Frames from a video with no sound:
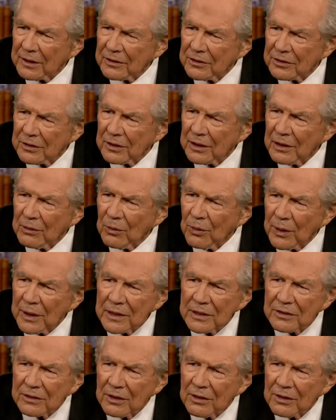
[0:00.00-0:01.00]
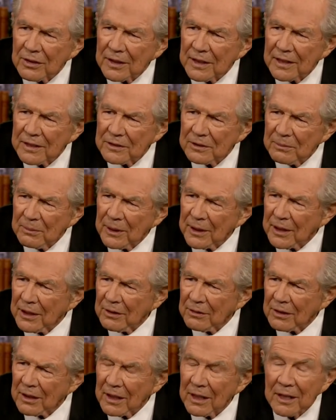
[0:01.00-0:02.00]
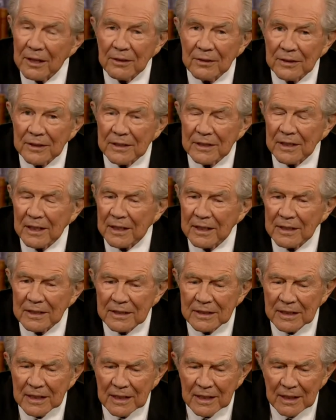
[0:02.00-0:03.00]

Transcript: and so they waste all kinds of money on lottery tickets.